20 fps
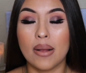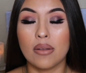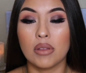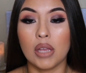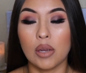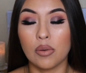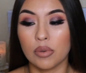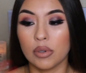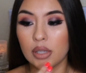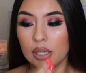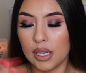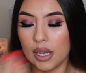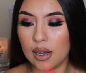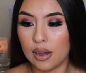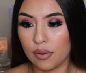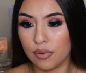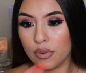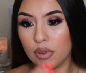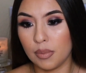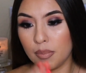they really
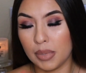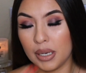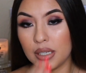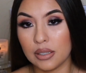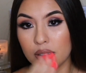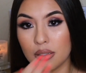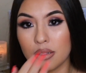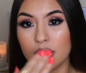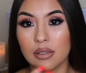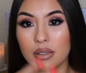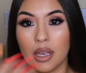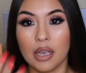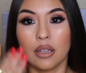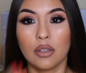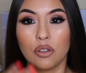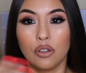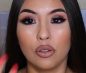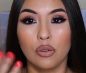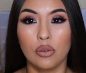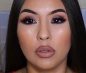have the best like
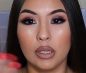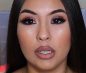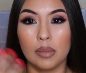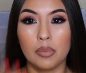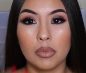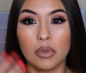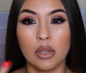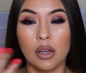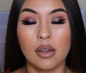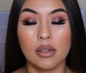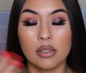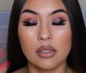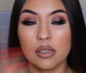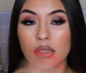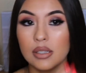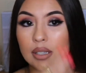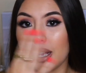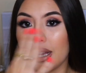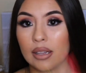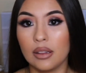nude lip
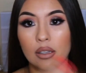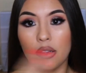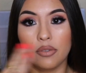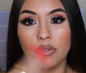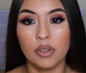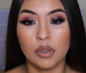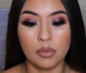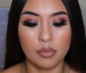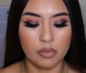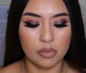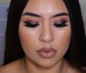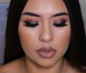glosses. I love them.